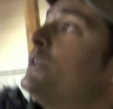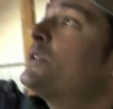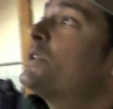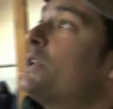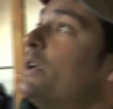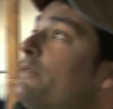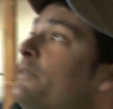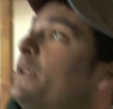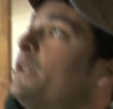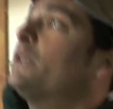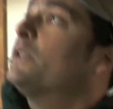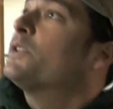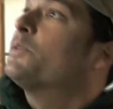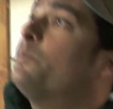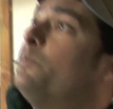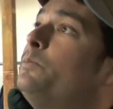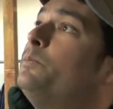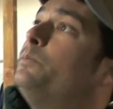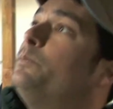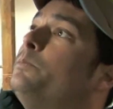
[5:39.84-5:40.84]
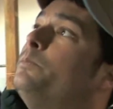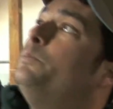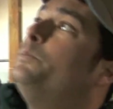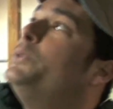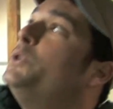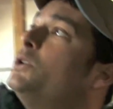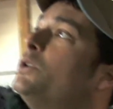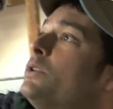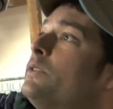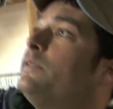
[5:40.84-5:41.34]
Stuff like this
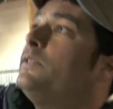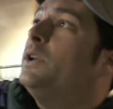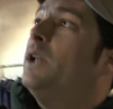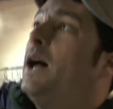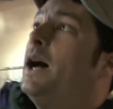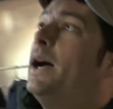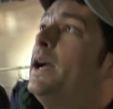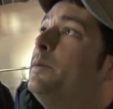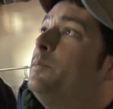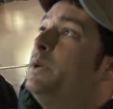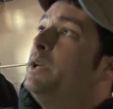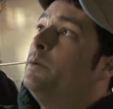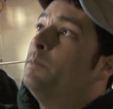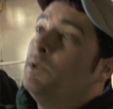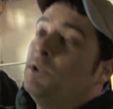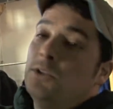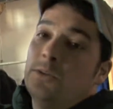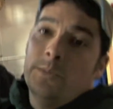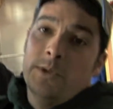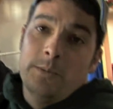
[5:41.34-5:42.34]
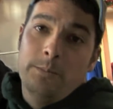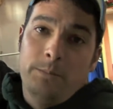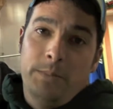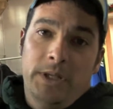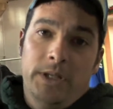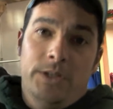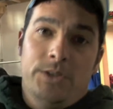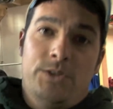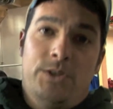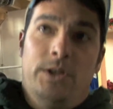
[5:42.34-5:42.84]
beautiful I-beam aluminum
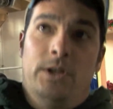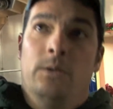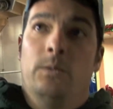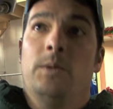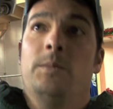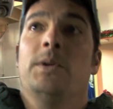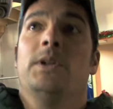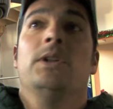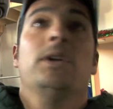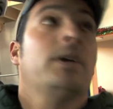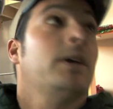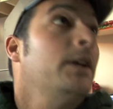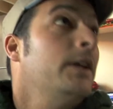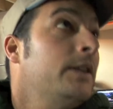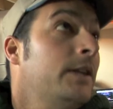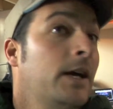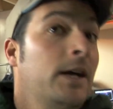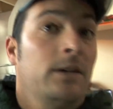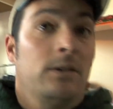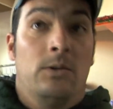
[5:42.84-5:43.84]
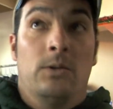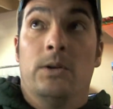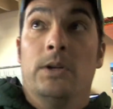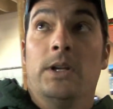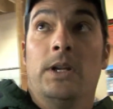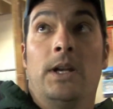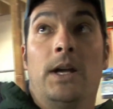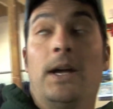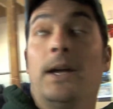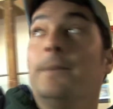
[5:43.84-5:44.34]
piece here. We've been looking at that,
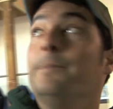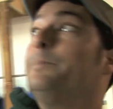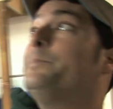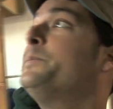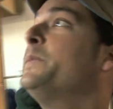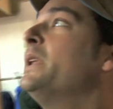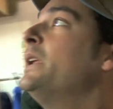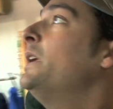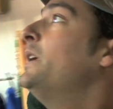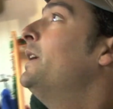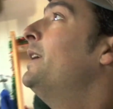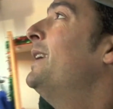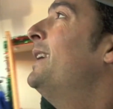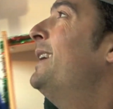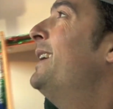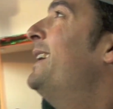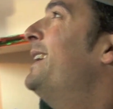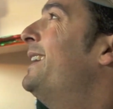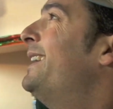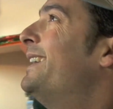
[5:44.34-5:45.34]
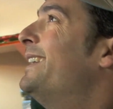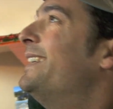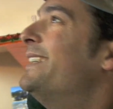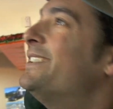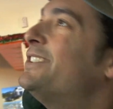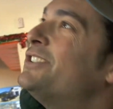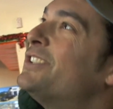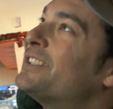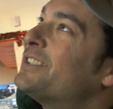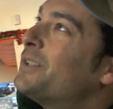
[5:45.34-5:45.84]
Gordon and I.
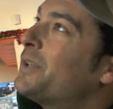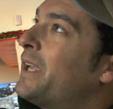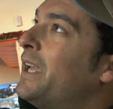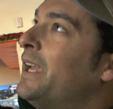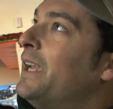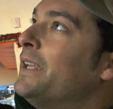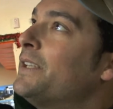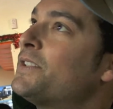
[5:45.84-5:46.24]
It's just okay.